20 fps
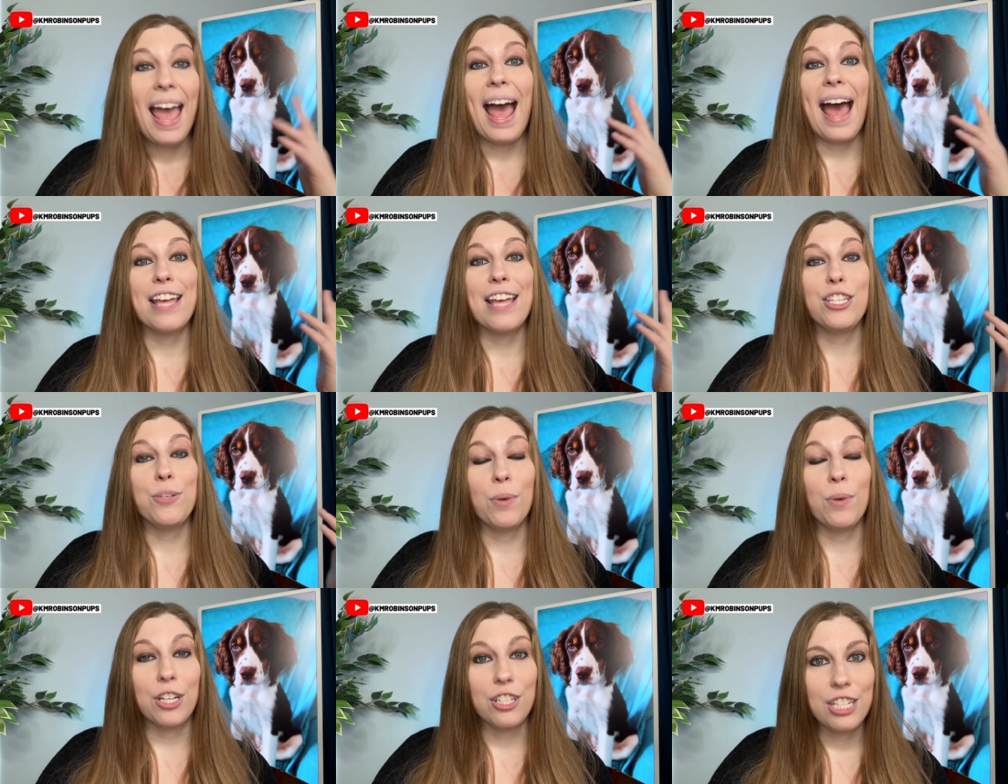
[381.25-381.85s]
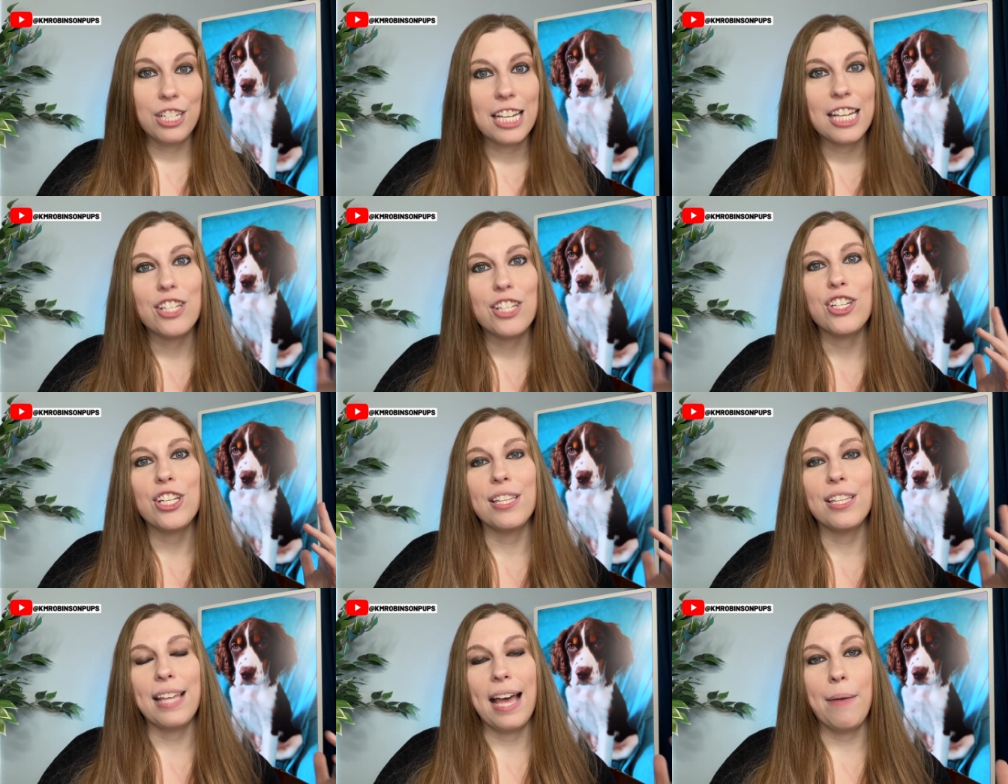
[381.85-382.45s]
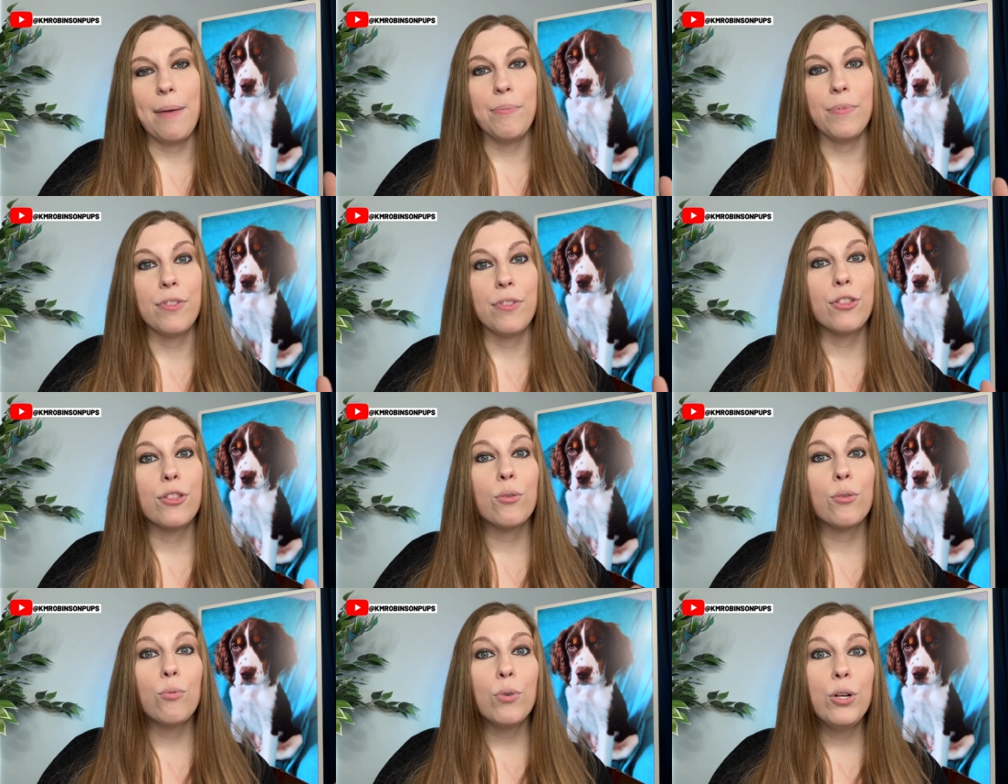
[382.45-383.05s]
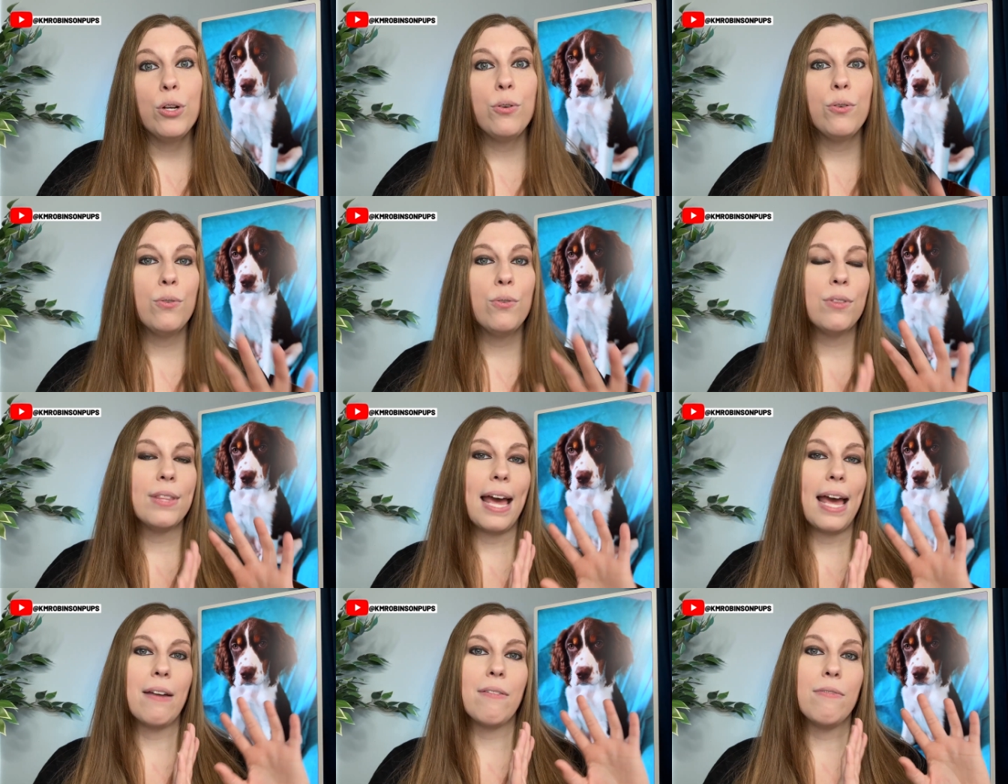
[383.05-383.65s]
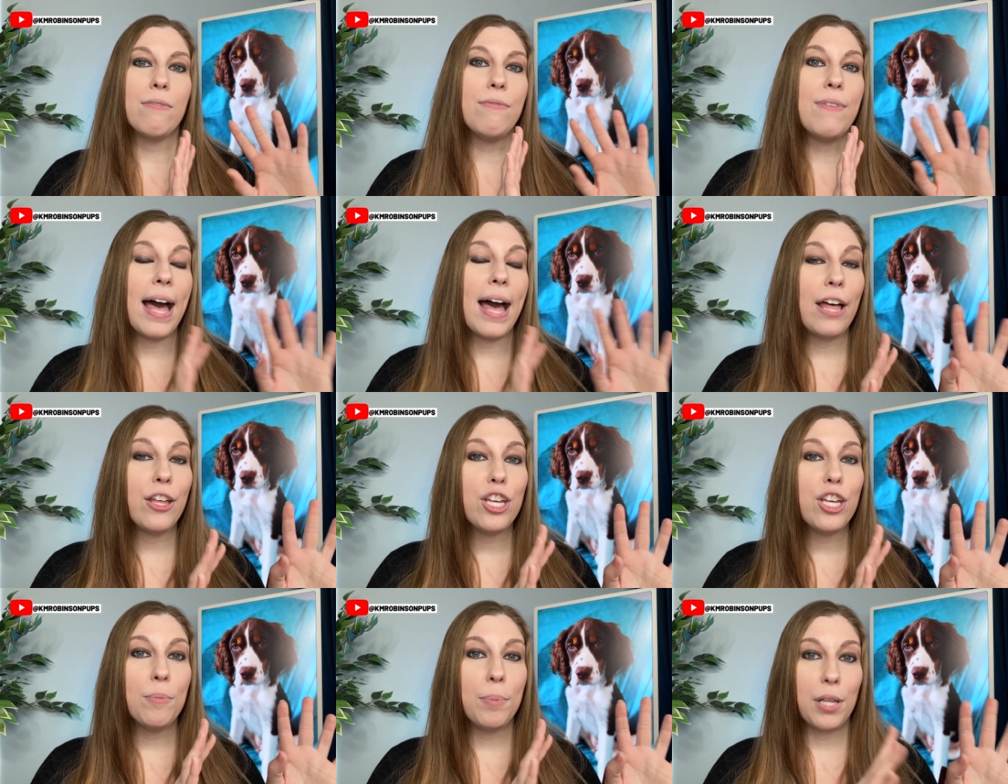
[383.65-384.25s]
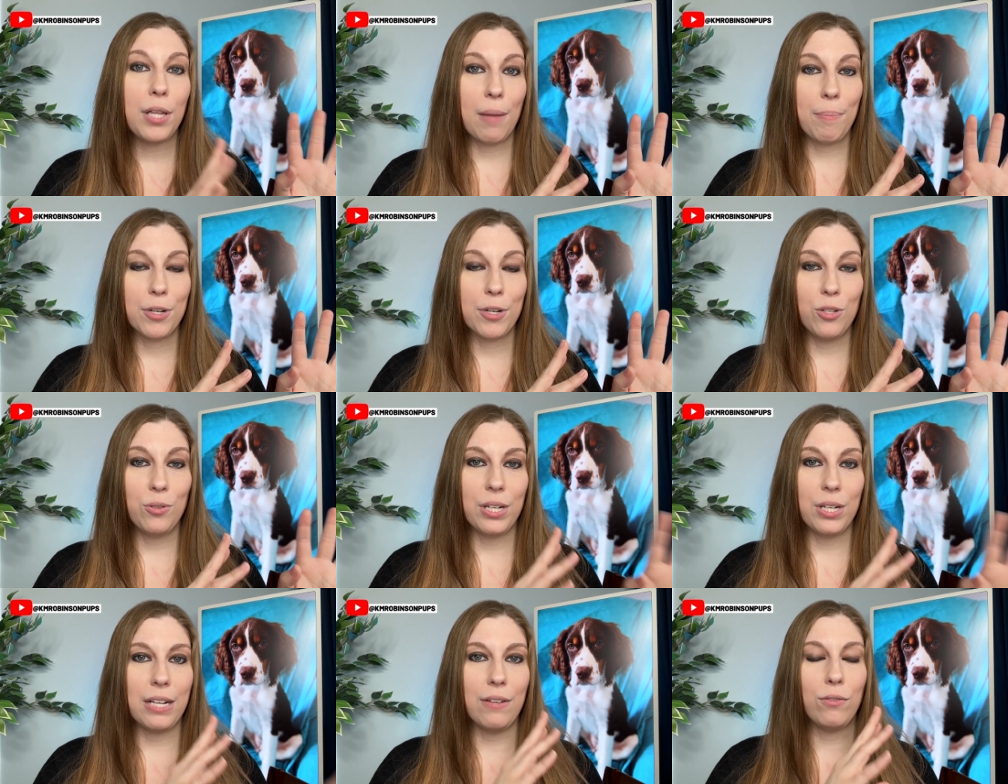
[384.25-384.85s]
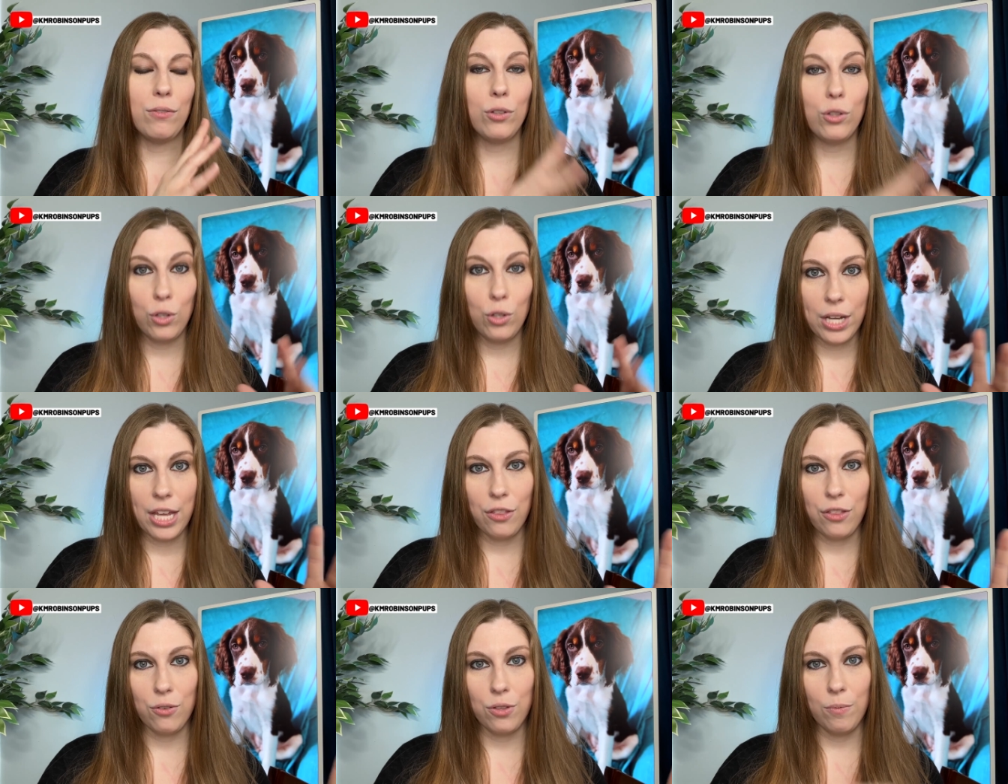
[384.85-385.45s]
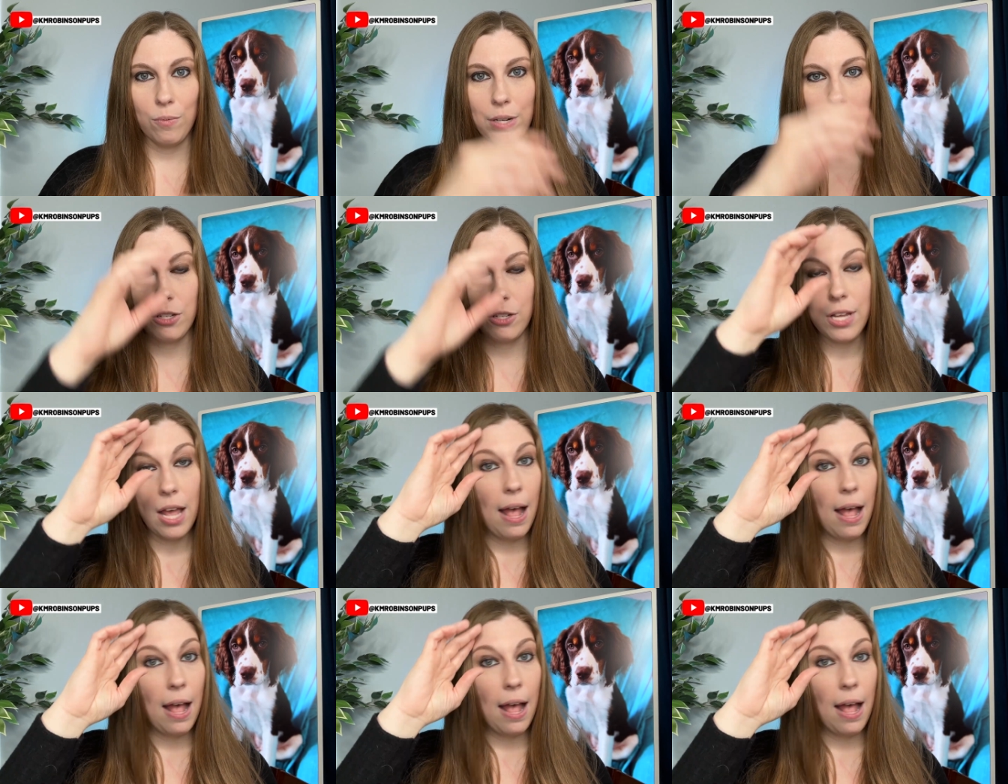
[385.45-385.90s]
as you were teaching them through that valuable opportunity of looking through the windows.